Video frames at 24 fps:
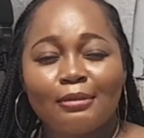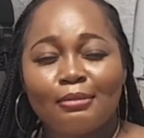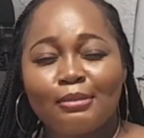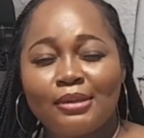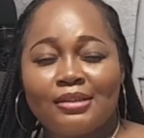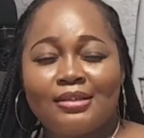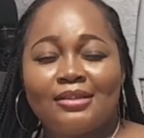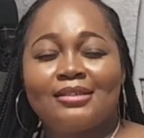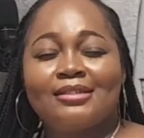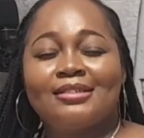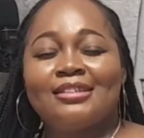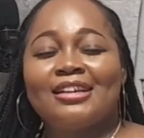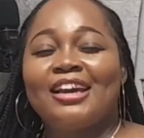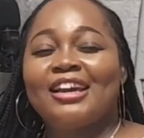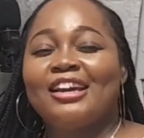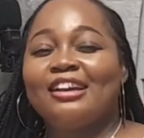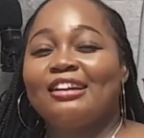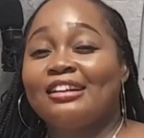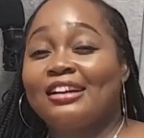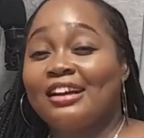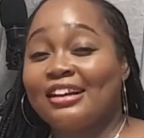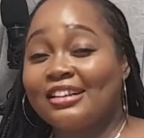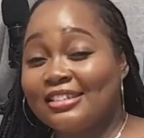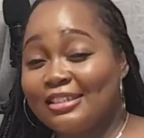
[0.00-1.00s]
Plus, I
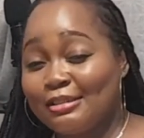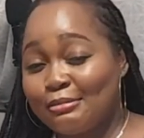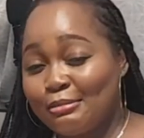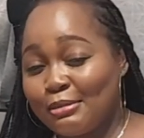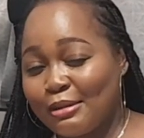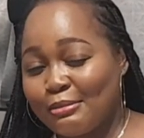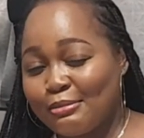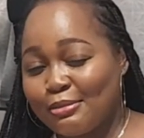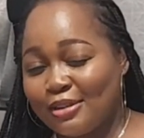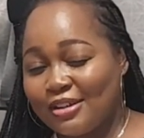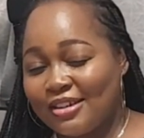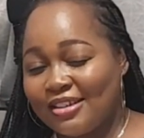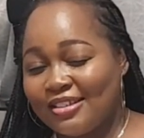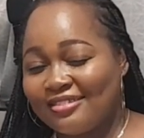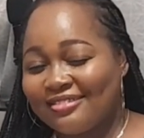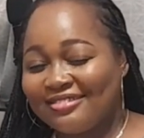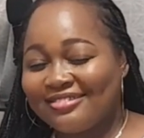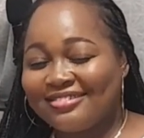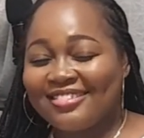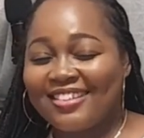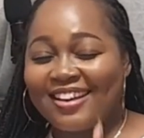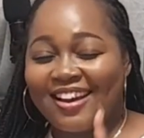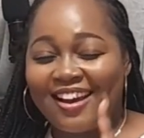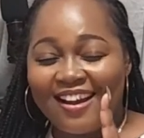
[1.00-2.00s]
hear that you make money.
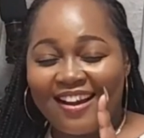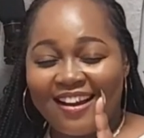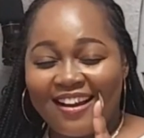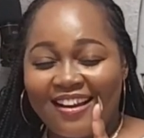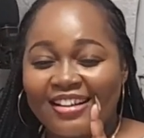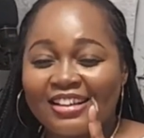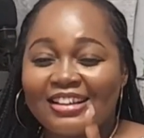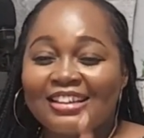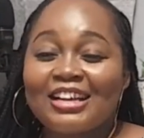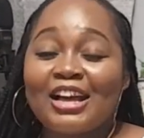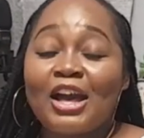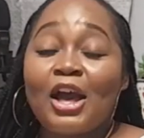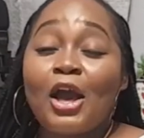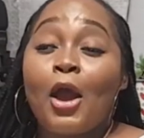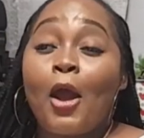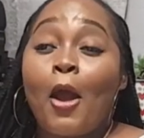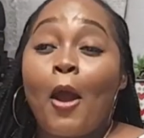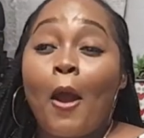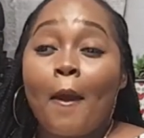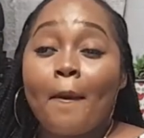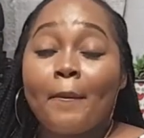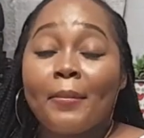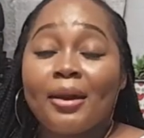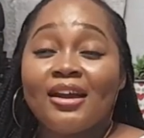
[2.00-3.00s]
Ha.
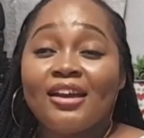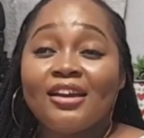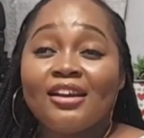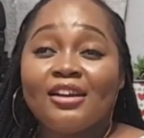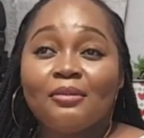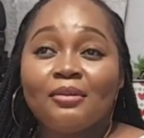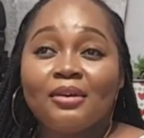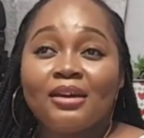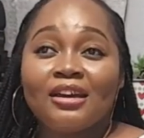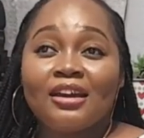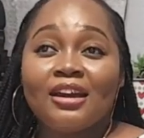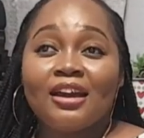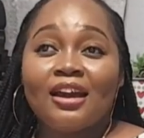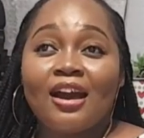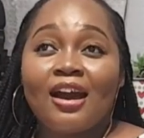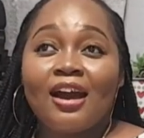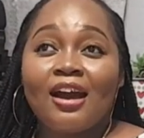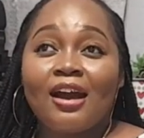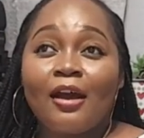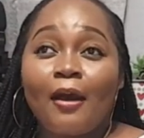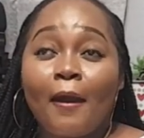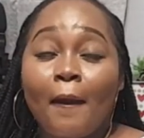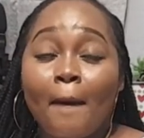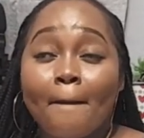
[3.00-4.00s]
But anyway,
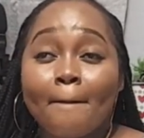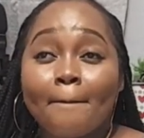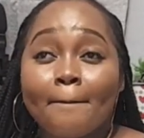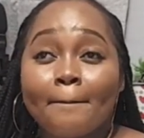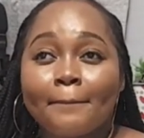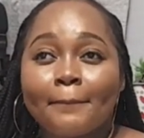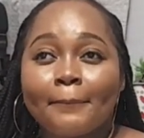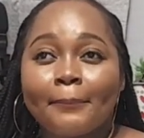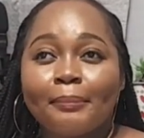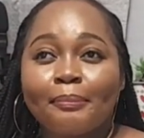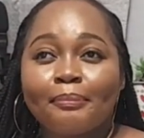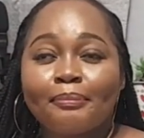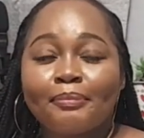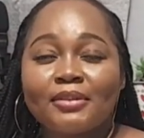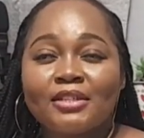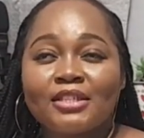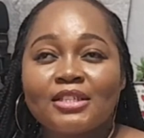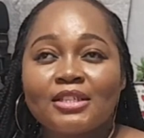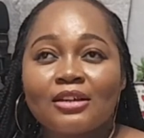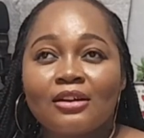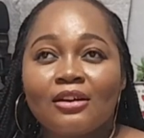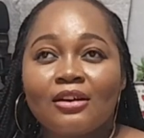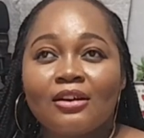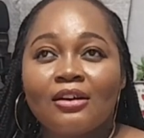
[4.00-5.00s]
um,
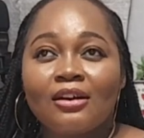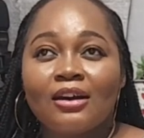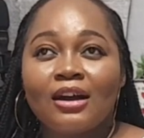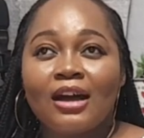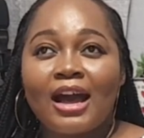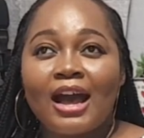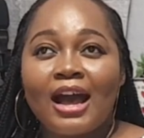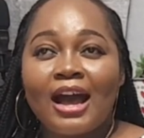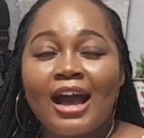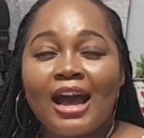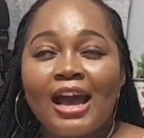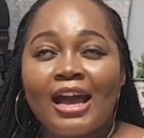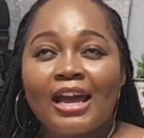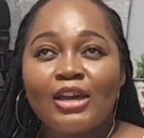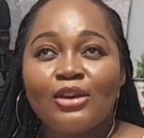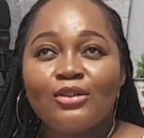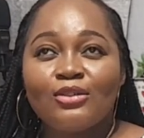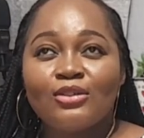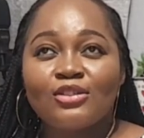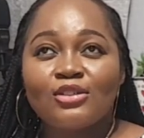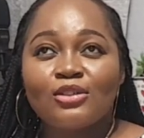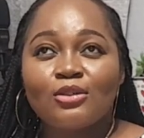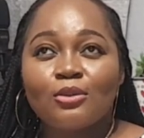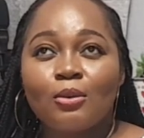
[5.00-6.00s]
so I
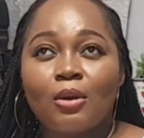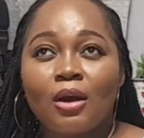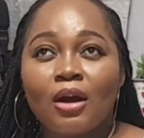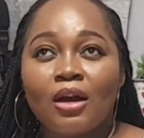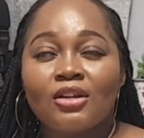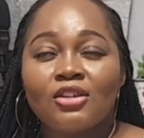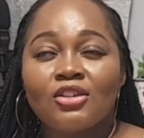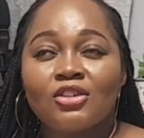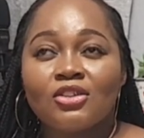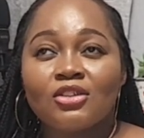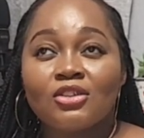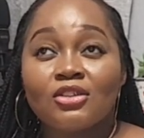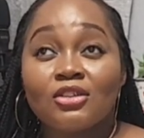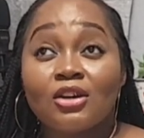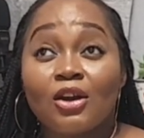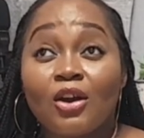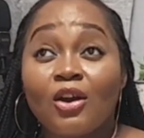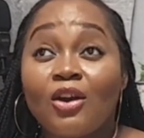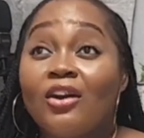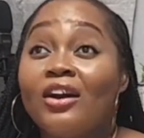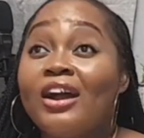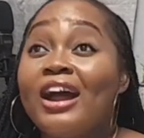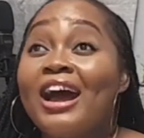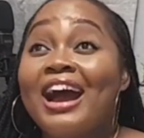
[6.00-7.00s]
used to watch
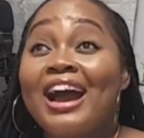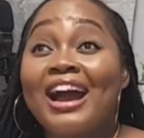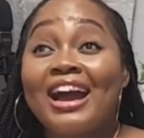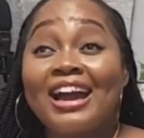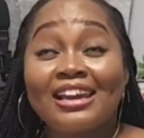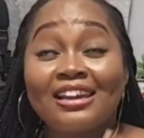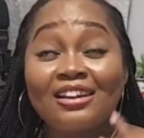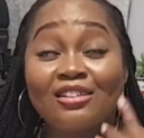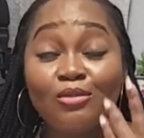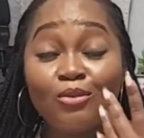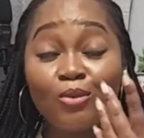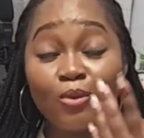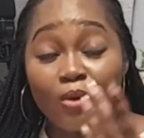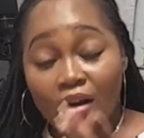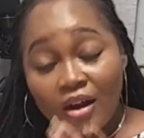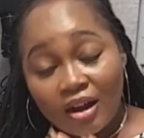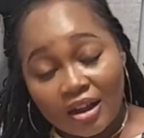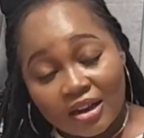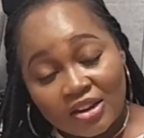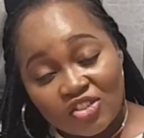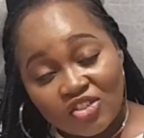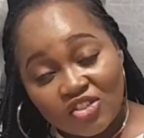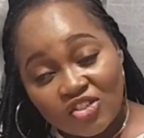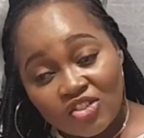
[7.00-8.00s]
or I
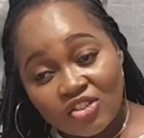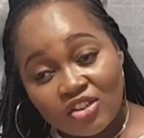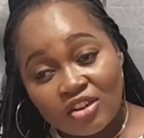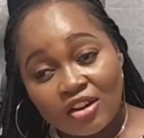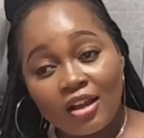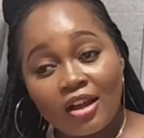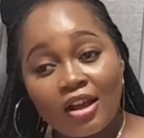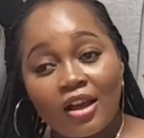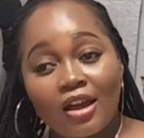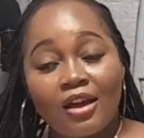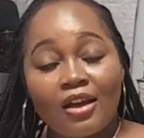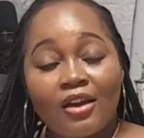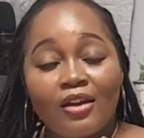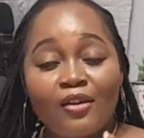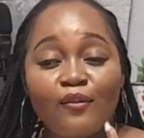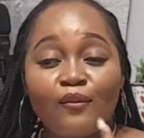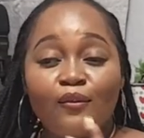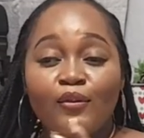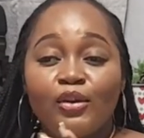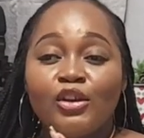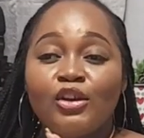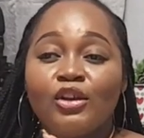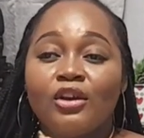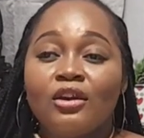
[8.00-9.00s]
watch
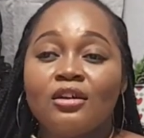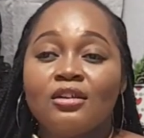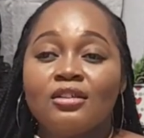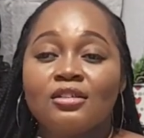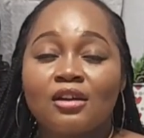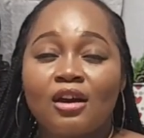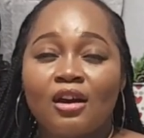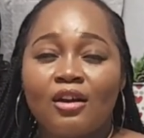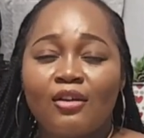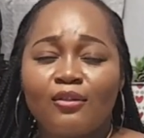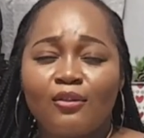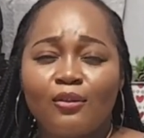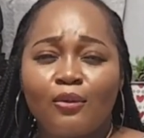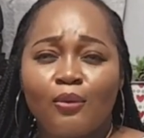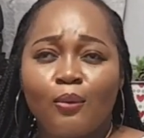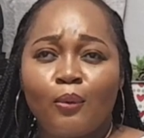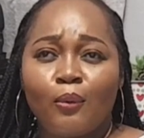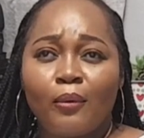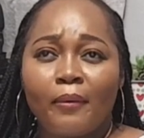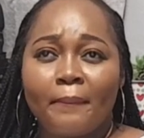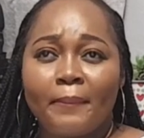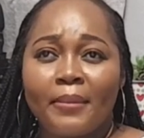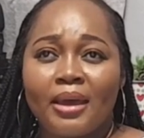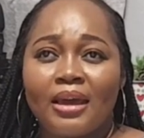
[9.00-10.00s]
videos of
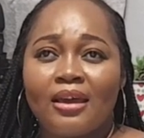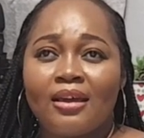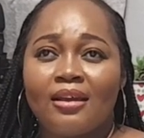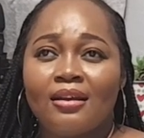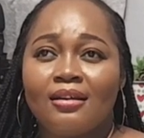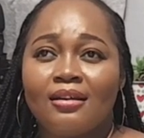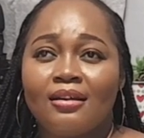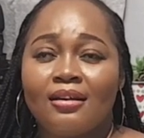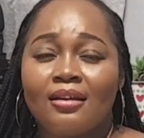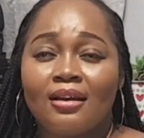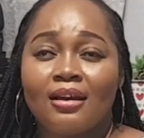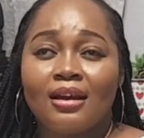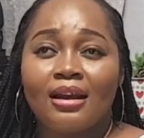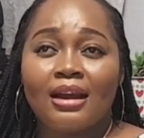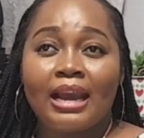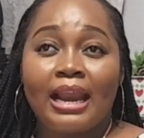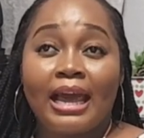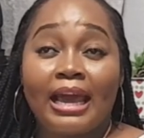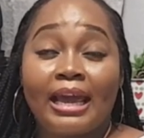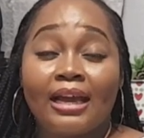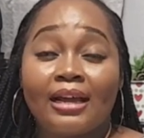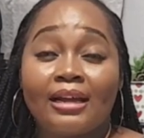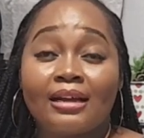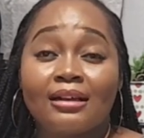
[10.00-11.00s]
women
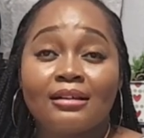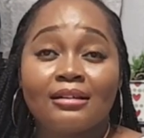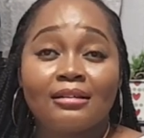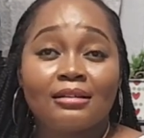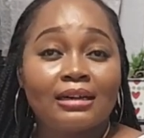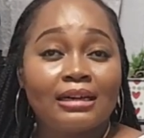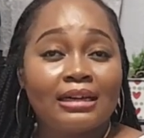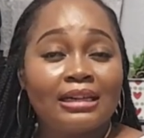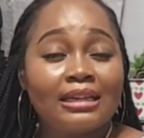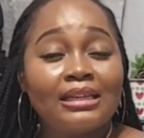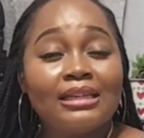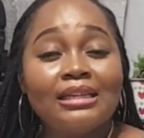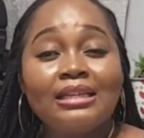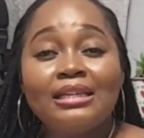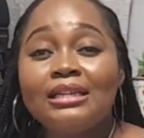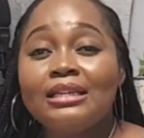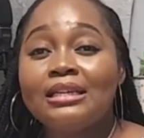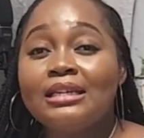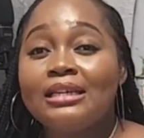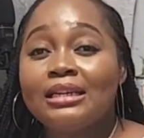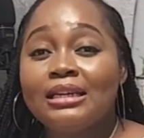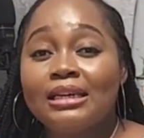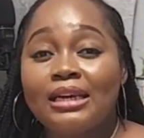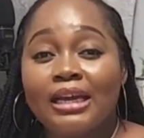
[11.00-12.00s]
like
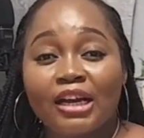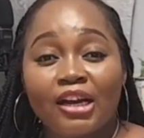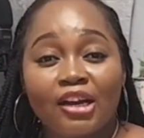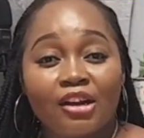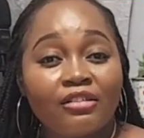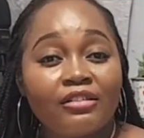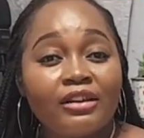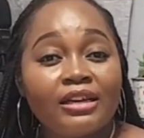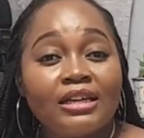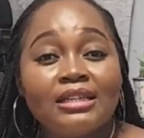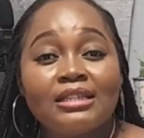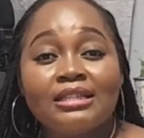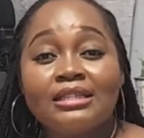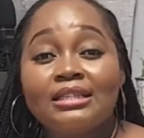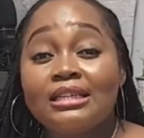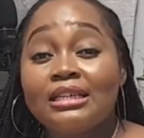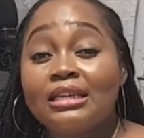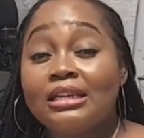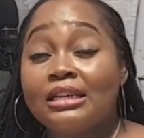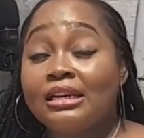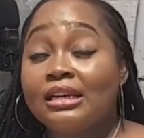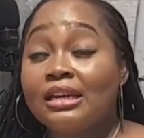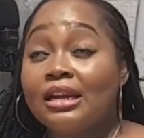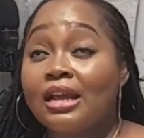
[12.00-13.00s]
cleaning,
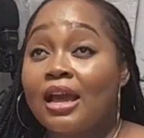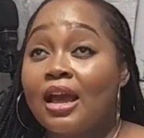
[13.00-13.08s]
decorating,